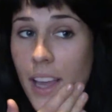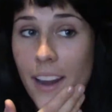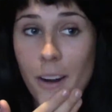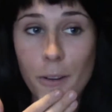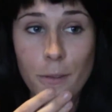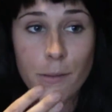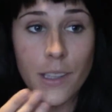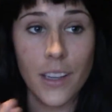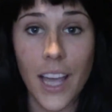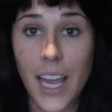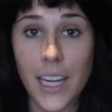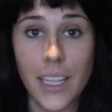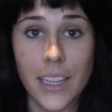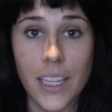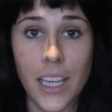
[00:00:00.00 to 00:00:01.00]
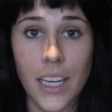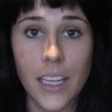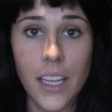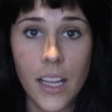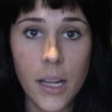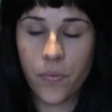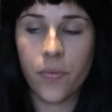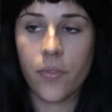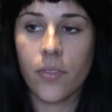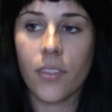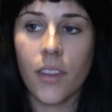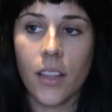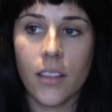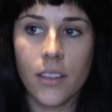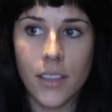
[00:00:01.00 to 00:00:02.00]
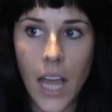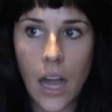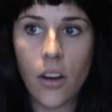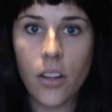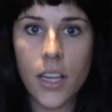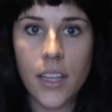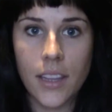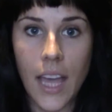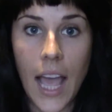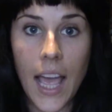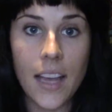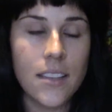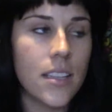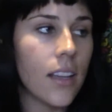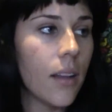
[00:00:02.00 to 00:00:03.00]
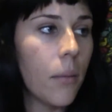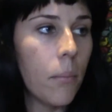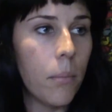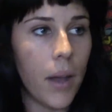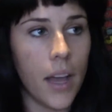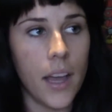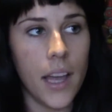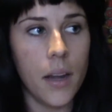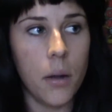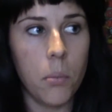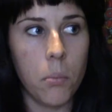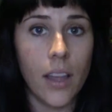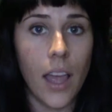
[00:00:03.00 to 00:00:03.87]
I don't feel anything. Not only that, but